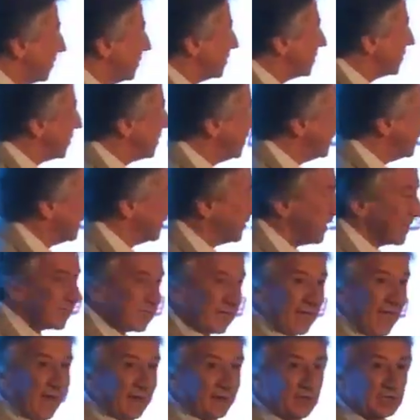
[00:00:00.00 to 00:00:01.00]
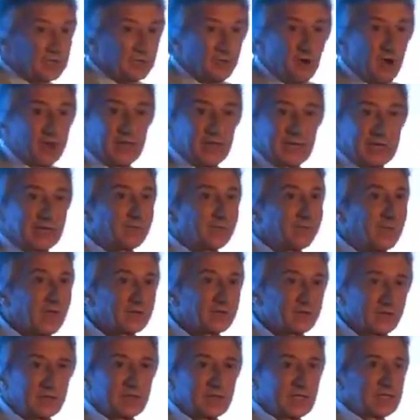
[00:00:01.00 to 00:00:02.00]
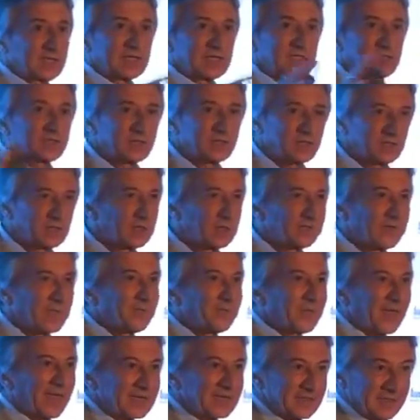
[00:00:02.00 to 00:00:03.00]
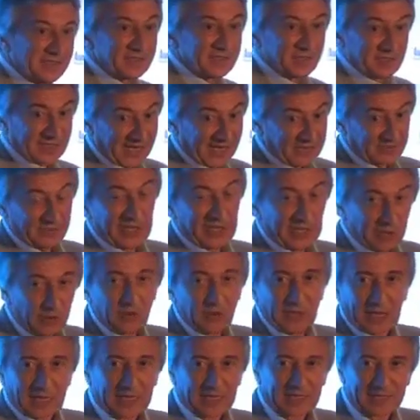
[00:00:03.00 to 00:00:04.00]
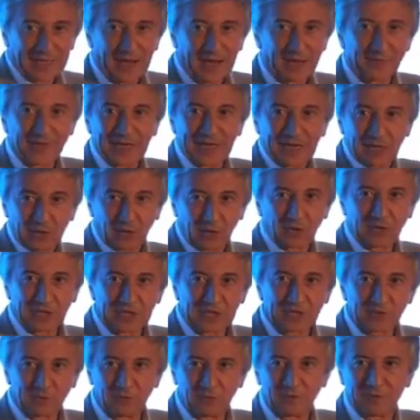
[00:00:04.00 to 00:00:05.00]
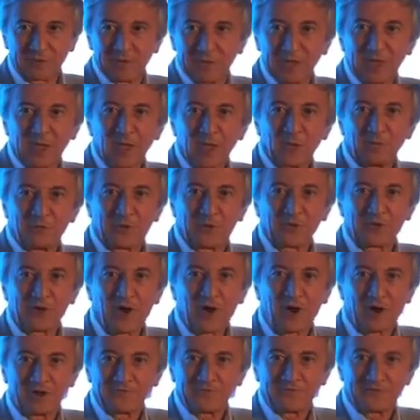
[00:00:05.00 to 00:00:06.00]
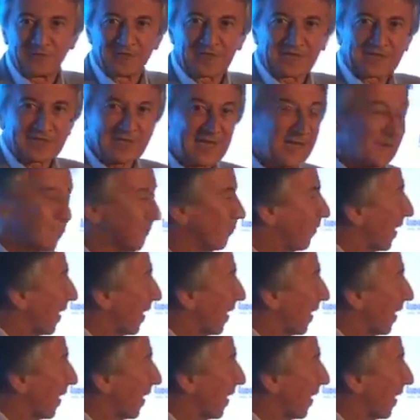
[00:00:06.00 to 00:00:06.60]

you'll see are these are electronically measured. This isn't survey based. This is actually looking at how many cookies were put on for the same